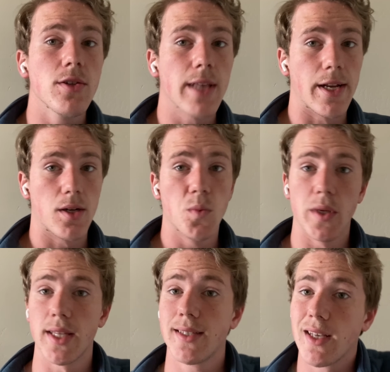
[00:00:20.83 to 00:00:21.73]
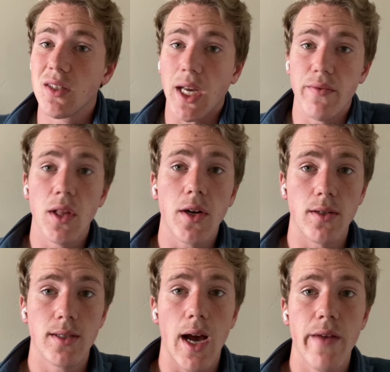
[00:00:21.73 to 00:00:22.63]
later, with the skills I've
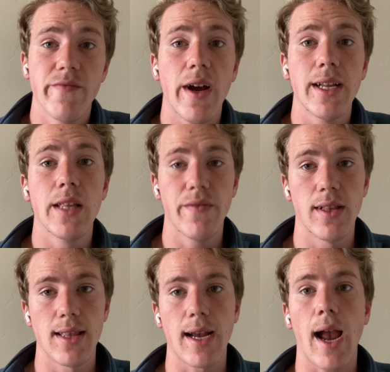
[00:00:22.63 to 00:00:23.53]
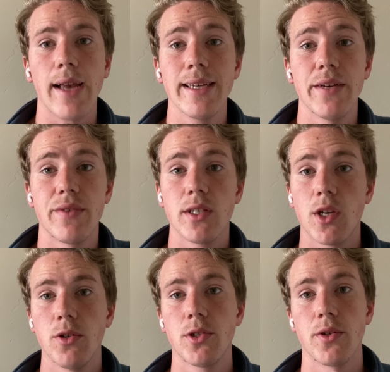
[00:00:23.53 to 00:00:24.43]
learned, I finally feel like I can give this
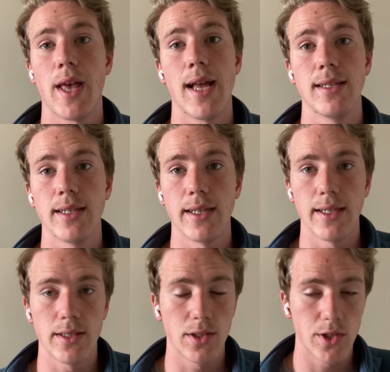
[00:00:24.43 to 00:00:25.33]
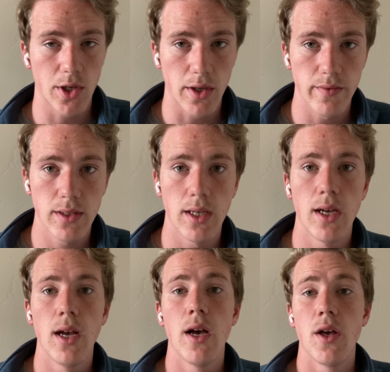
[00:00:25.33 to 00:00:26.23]
coaster the ending it deserves.
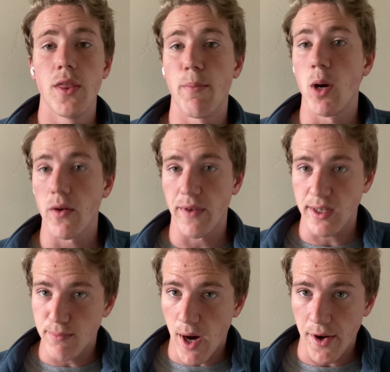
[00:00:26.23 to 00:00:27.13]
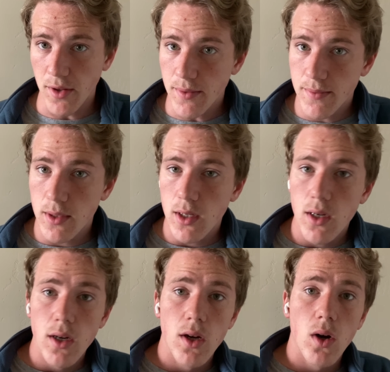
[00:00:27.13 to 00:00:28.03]
The perfect model.
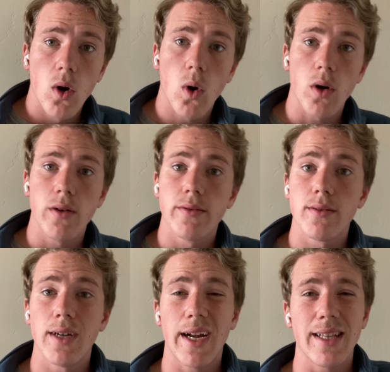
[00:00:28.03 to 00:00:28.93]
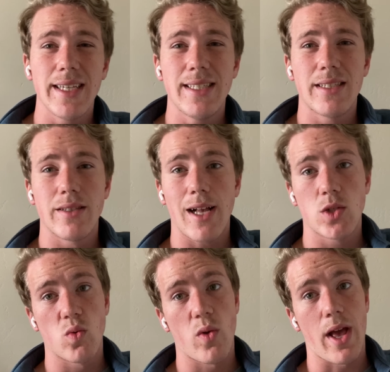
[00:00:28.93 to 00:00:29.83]
Or at least
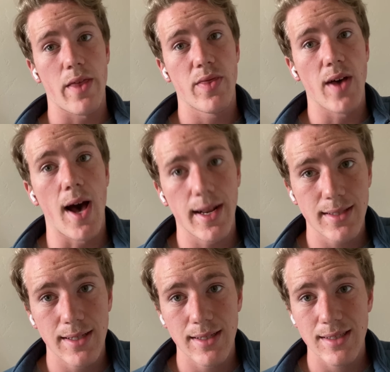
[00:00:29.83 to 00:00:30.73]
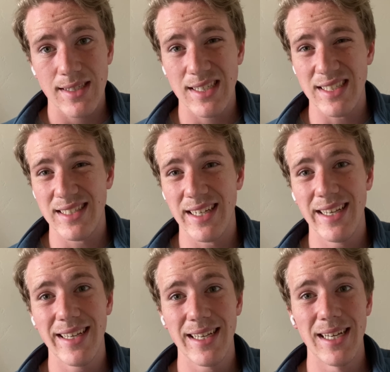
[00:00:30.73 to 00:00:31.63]
that's what I thought, because
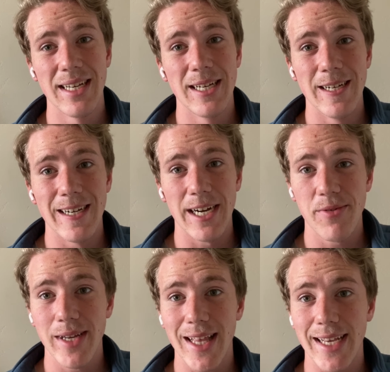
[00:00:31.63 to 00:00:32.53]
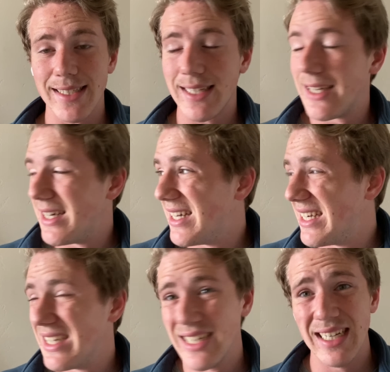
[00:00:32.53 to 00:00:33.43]
I realized
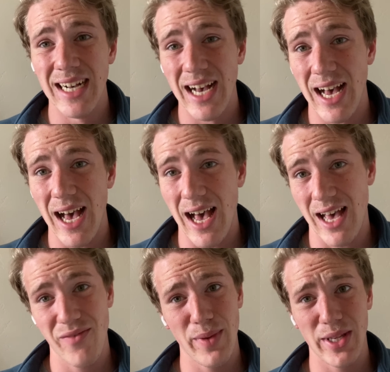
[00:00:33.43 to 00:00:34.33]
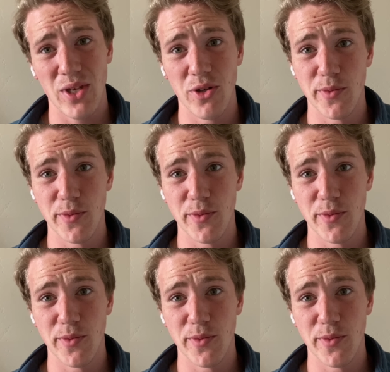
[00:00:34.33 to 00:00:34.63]
I've made a huge